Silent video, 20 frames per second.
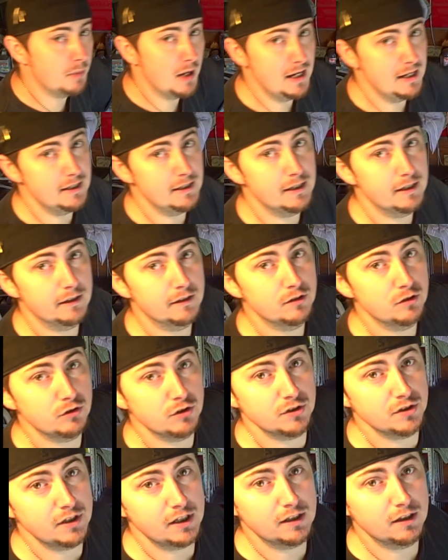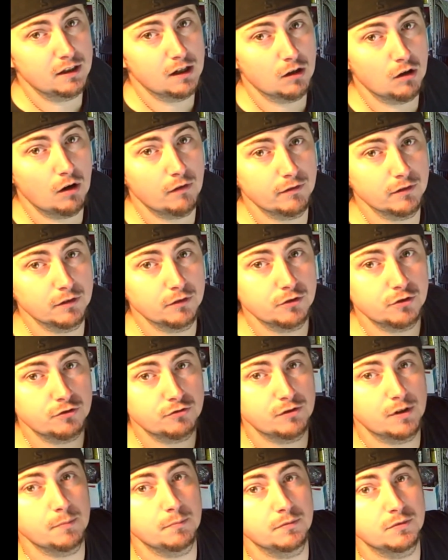painting and you just need to cut off a little
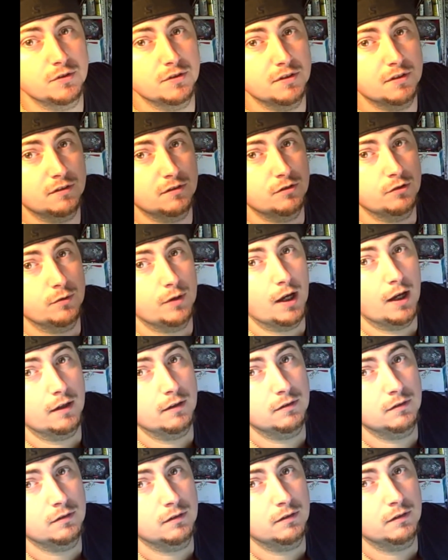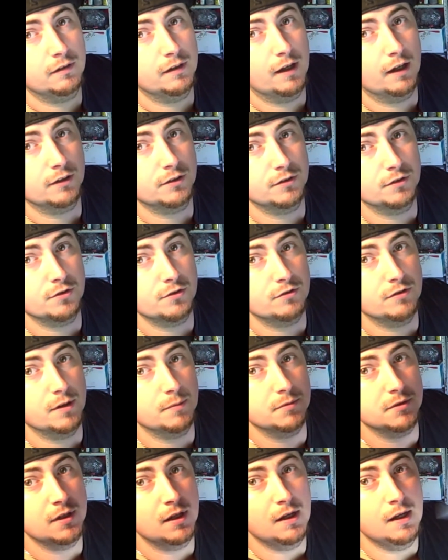strips, you got the extra
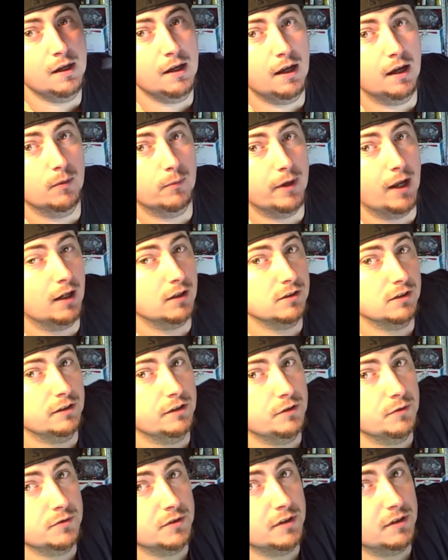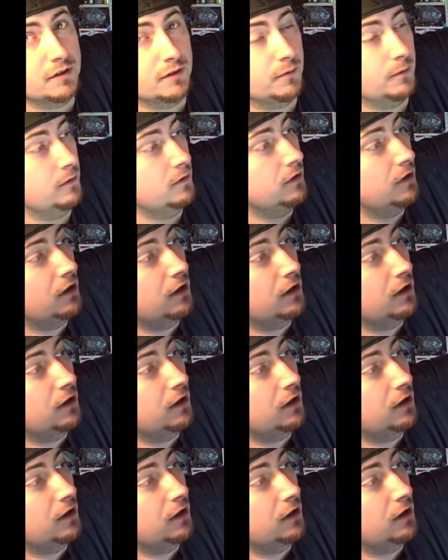strips, and we actually use it to